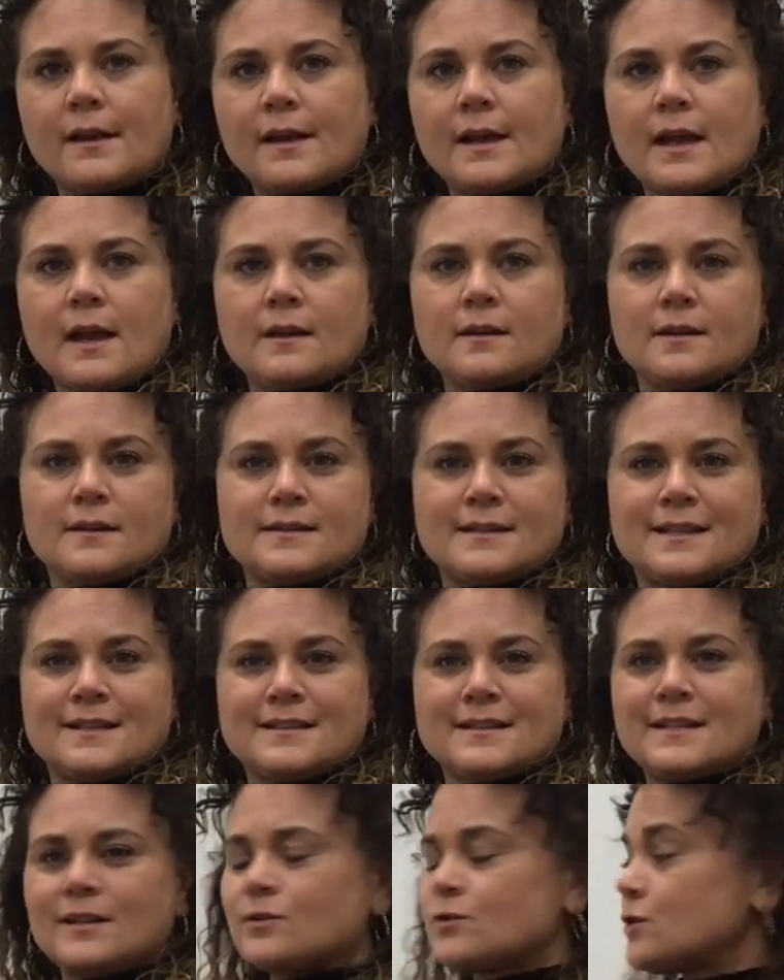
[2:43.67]
Again, it's
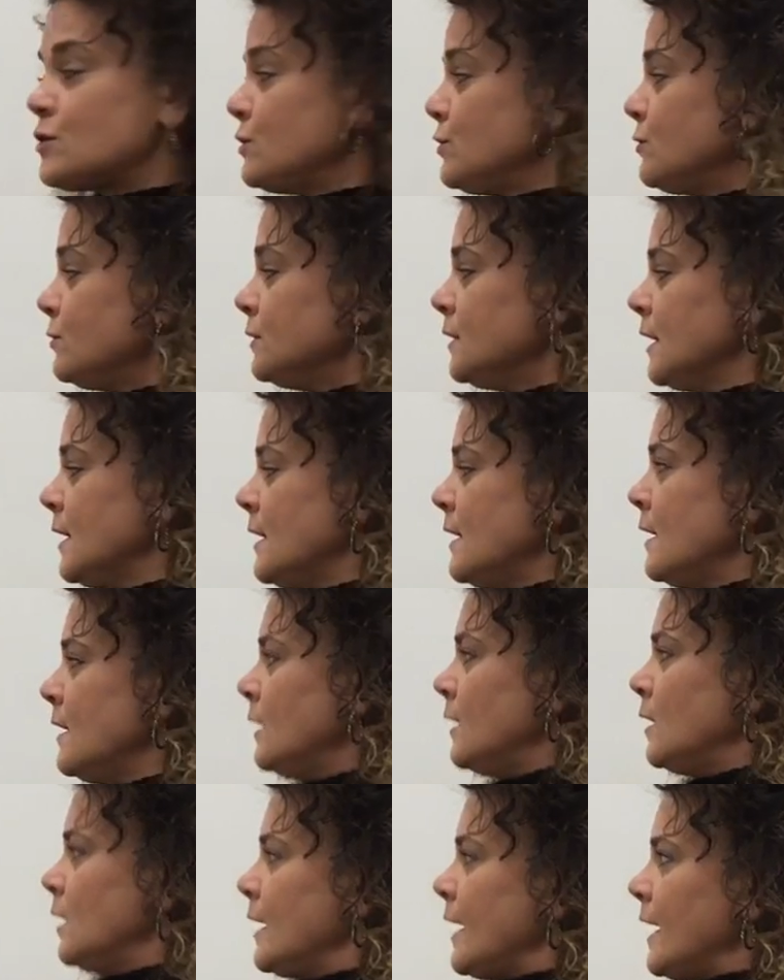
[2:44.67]
in Tier 2
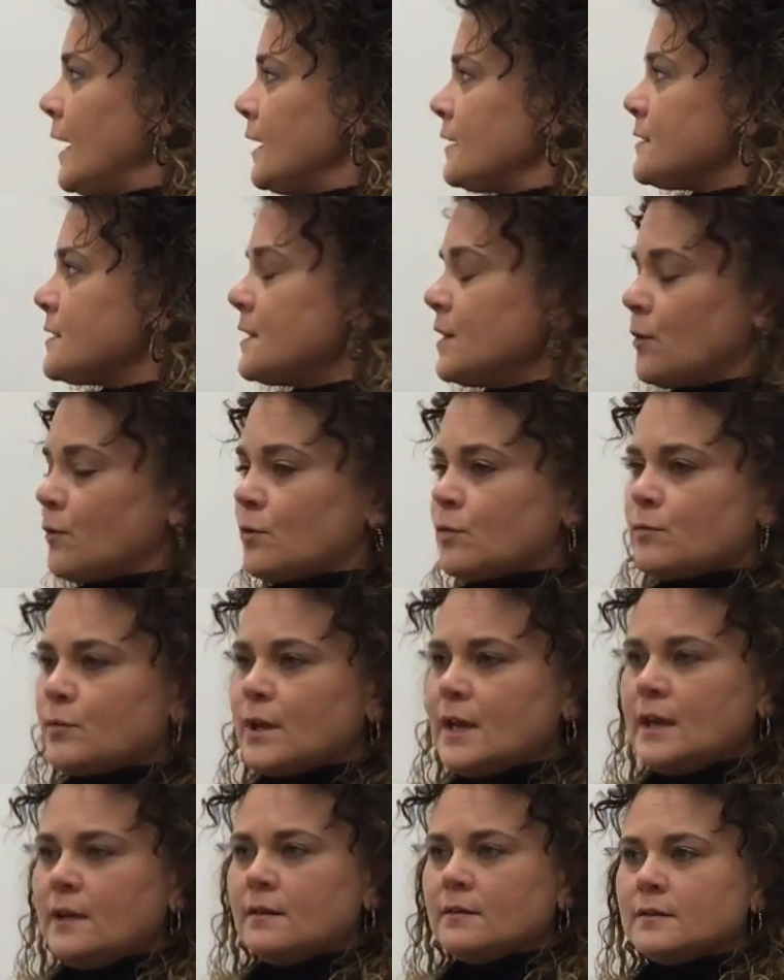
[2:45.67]
and Tier
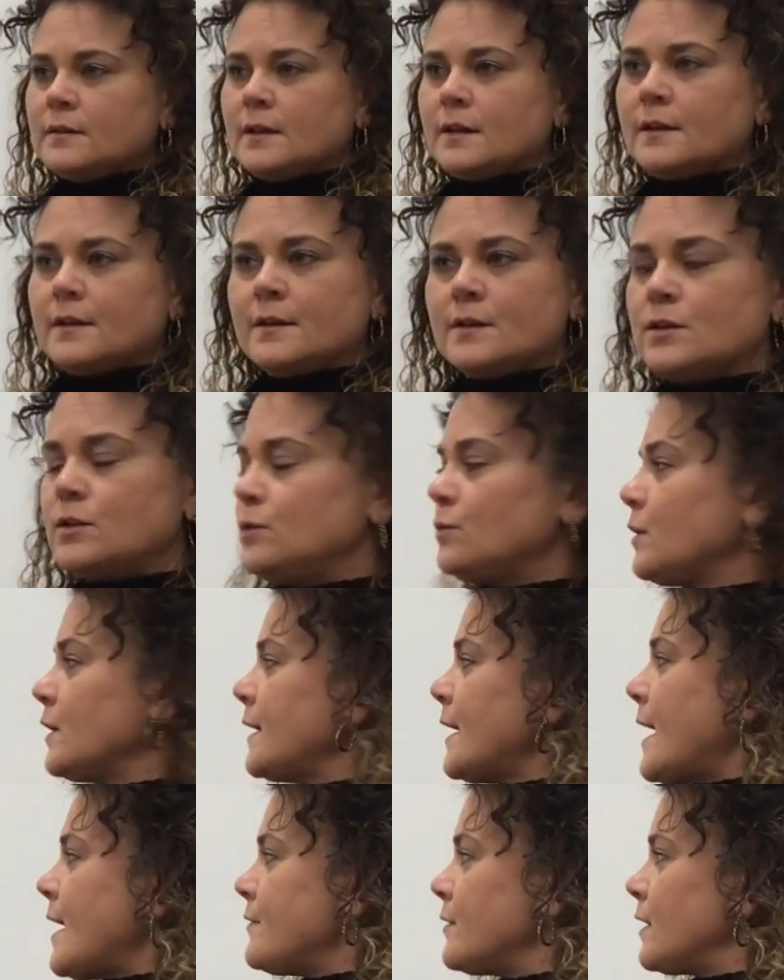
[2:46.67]
3. You
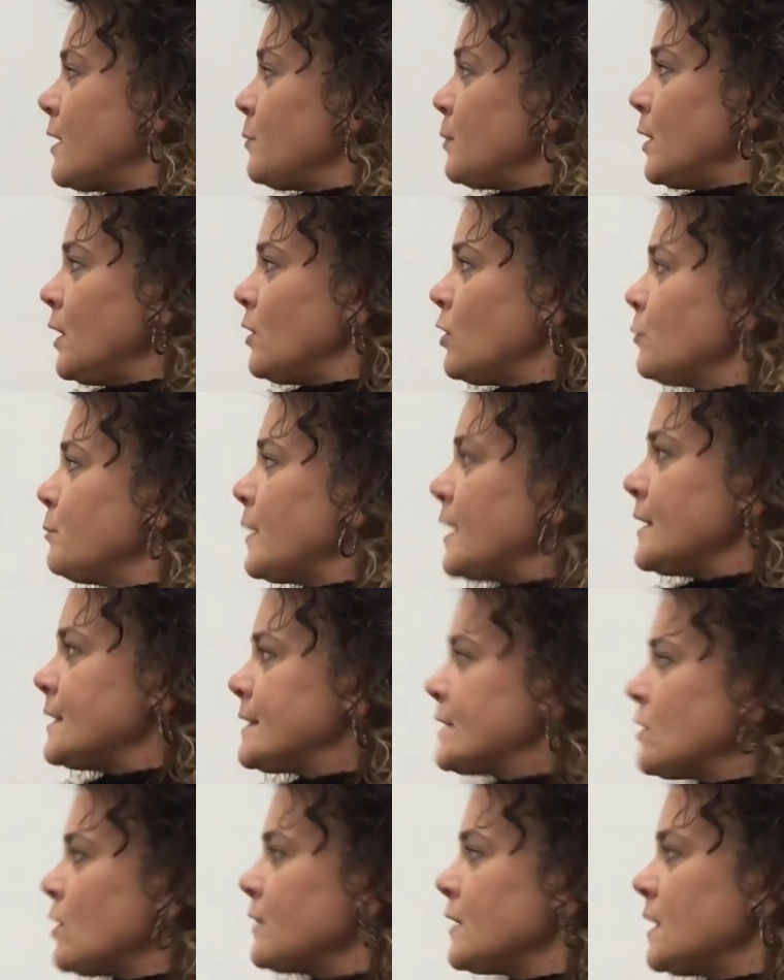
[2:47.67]
can have it up here
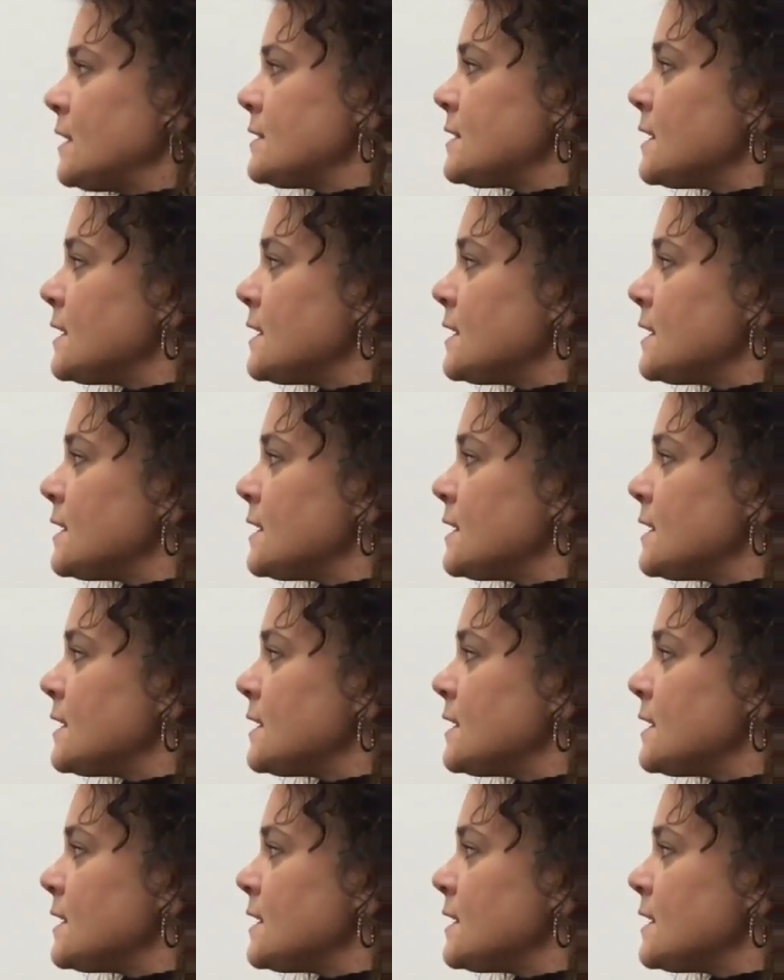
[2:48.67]
based on the